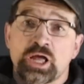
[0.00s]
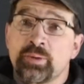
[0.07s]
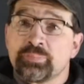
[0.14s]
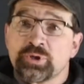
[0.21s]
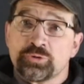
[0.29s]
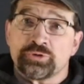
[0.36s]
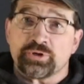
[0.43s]

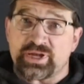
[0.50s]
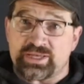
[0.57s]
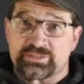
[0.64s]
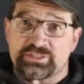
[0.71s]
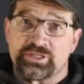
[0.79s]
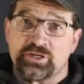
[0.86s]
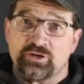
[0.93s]
upload your
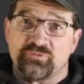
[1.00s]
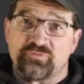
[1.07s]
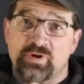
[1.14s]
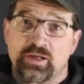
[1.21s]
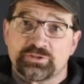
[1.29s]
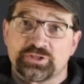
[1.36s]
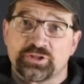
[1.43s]
STL
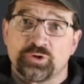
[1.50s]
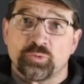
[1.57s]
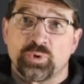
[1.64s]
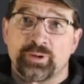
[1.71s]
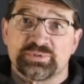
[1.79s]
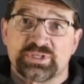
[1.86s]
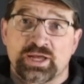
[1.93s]
file to their
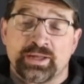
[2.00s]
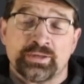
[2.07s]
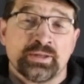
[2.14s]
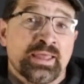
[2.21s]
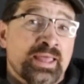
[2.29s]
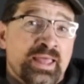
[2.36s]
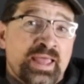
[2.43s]
website
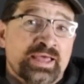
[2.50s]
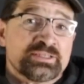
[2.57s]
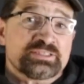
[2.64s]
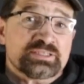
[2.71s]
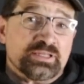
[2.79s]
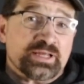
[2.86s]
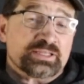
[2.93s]
and
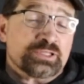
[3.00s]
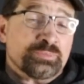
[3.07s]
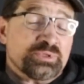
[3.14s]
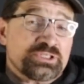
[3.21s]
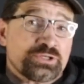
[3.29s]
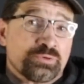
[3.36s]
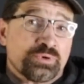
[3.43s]
select the
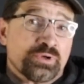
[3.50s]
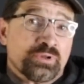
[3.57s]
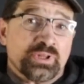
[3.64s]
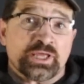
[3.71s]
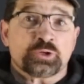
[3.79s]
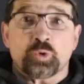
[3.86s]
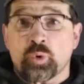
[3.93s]
material
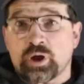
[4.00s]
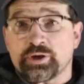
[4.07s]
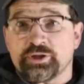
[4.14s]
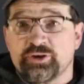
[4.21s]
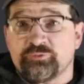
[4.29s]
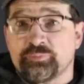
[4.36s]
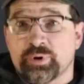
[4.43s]
and
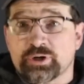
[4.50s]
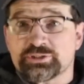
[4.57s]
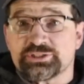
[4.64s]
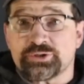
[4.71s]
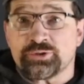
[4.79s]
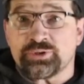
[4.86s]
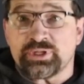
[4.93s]
quantity of
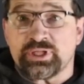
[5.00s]
parts that you